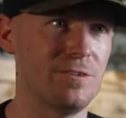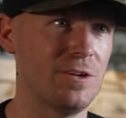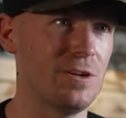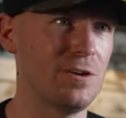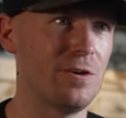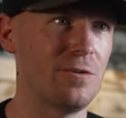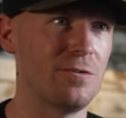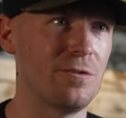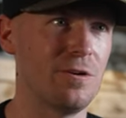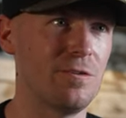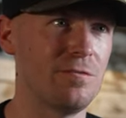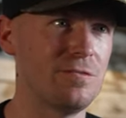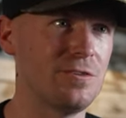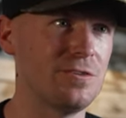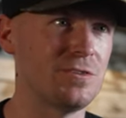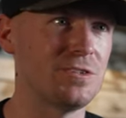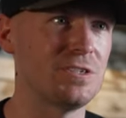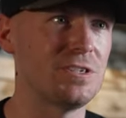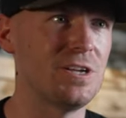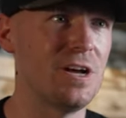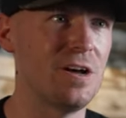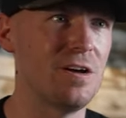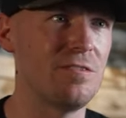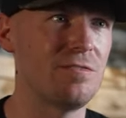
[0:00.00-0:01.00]
you know, of your
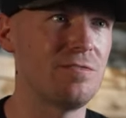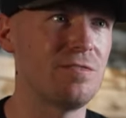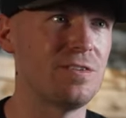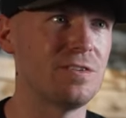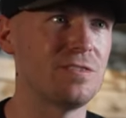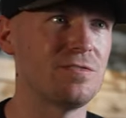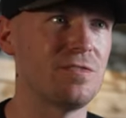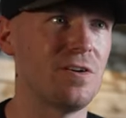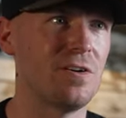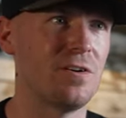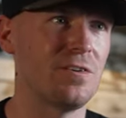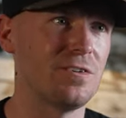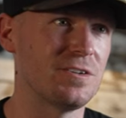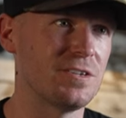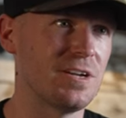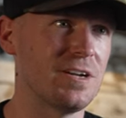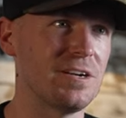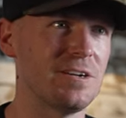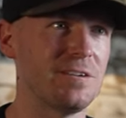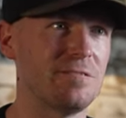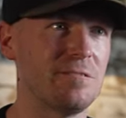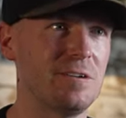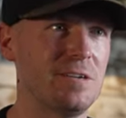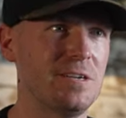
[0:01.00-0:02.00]
stuff as far as
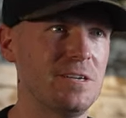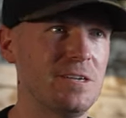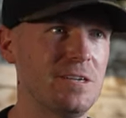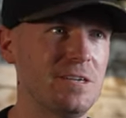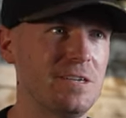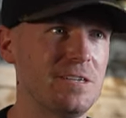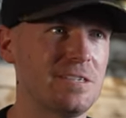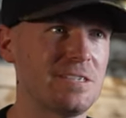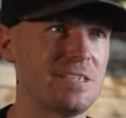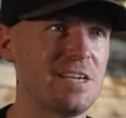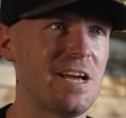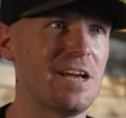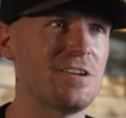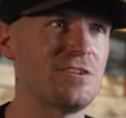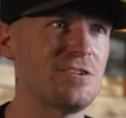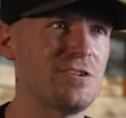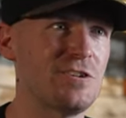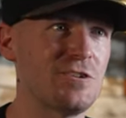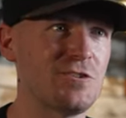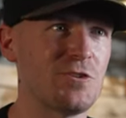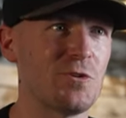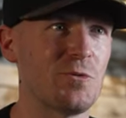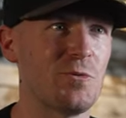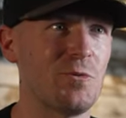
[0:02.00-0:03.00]
like,
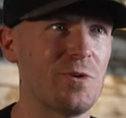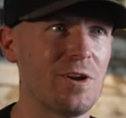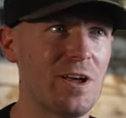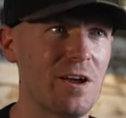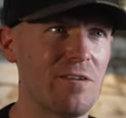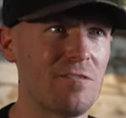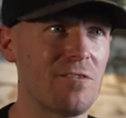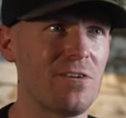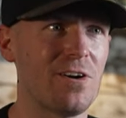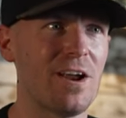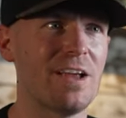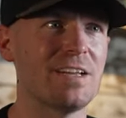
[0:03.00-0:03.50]
sketches or whatever.